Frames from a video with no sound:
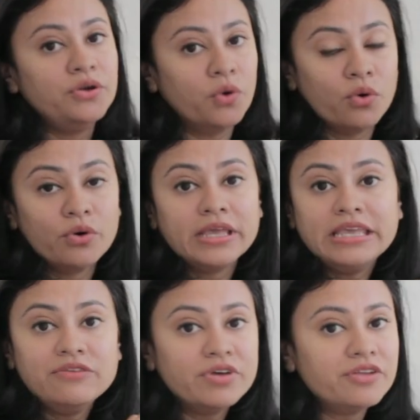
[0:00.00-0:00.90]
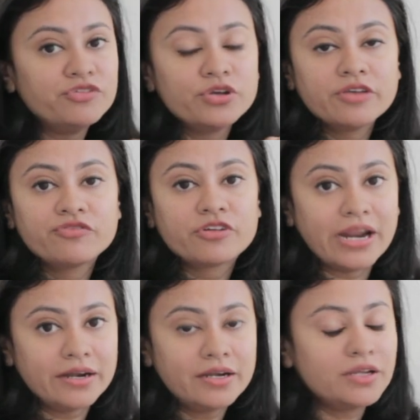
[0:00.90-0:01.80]
No. Even if you give
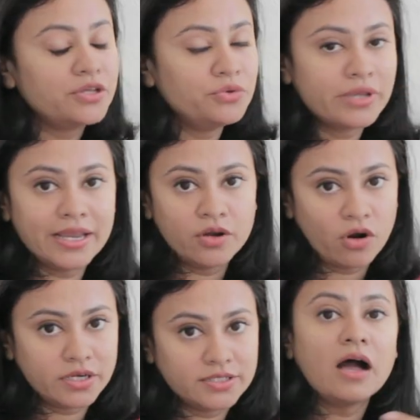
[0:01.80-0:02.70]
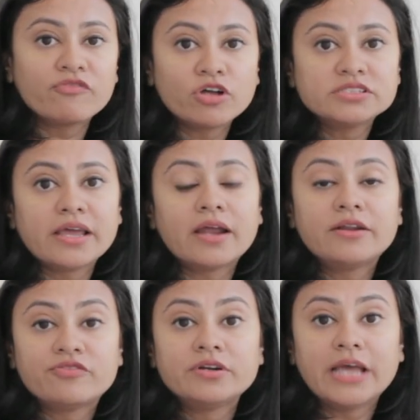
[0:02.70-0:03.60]
credit, you cannot. Of course, there are
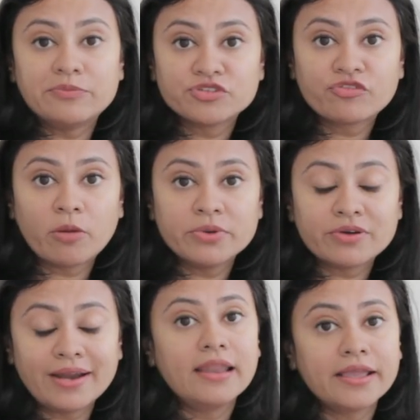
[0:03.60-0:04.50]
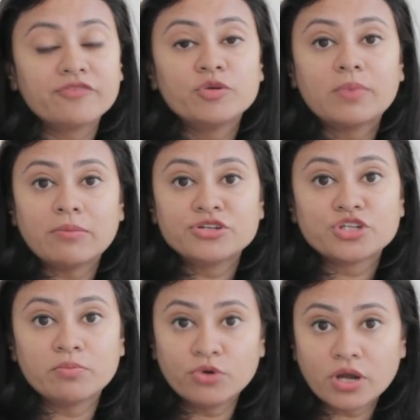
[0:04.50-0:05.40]
different types of copyright. Like if you
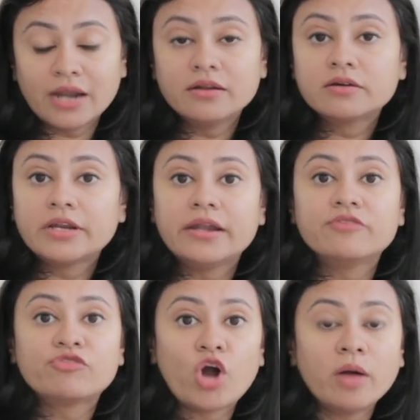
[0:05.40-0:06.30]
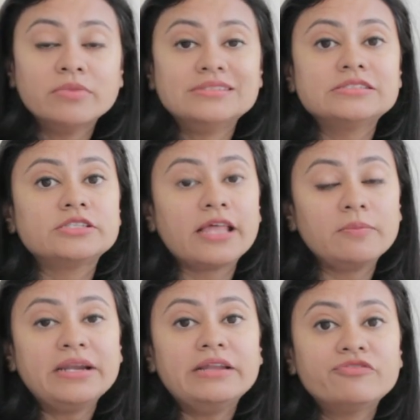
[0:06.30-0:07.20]
publish a book under Creative Commons,
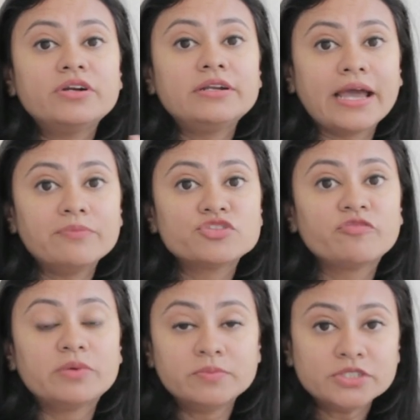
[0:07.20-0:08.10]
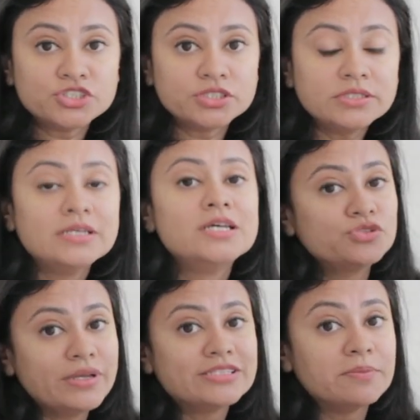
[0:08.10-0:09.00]
there'll be different types of permission.
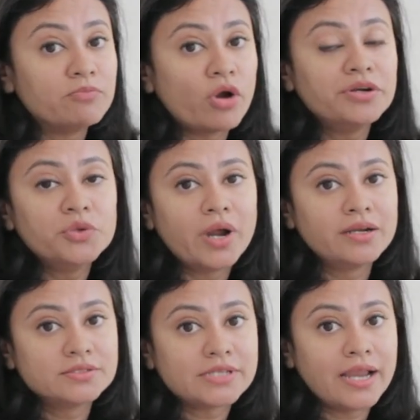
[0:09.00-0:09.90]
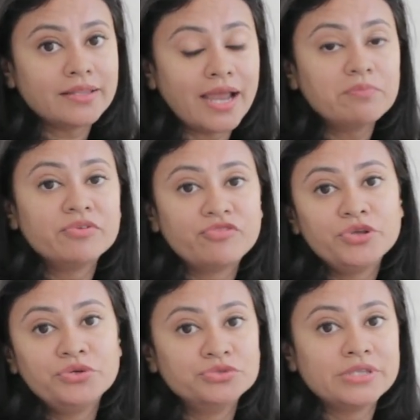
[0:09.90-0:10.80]
So it's important to understand that
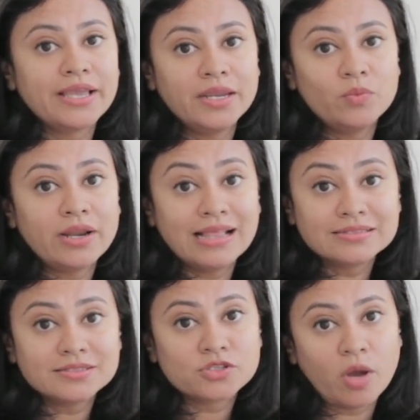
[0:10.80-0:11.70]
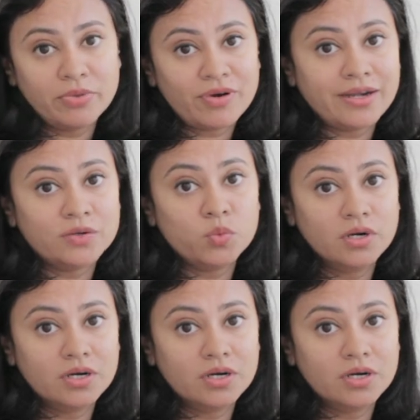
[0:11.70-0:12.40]
before using anyone else's copyrighted